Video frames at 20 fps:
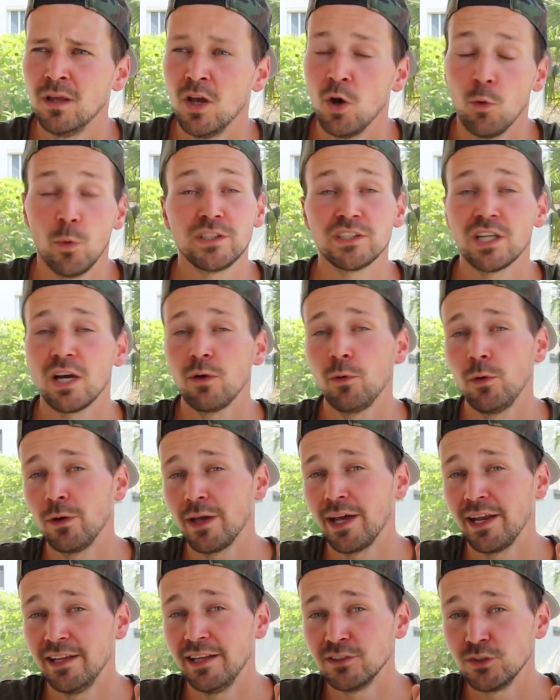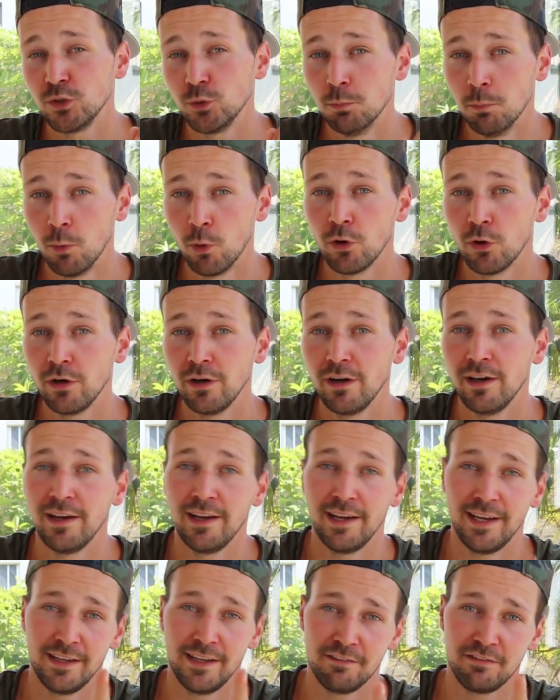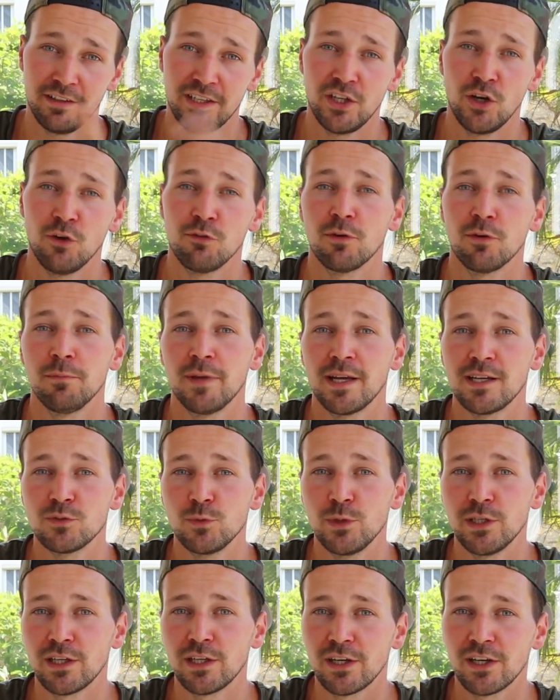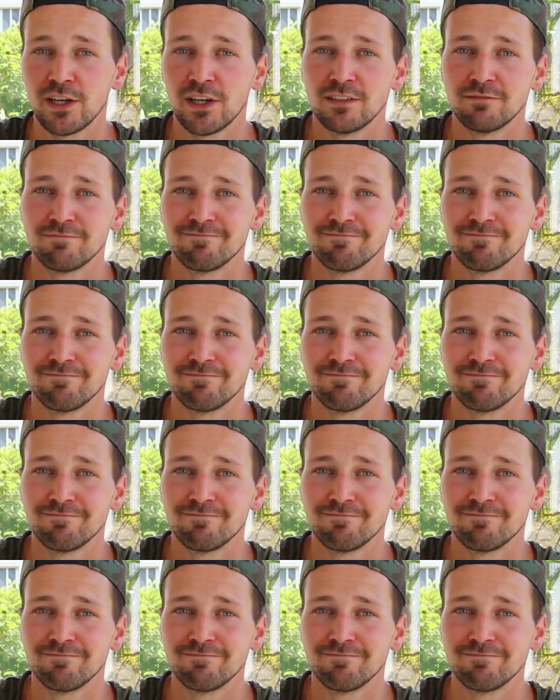which I will get into more in the video from next week.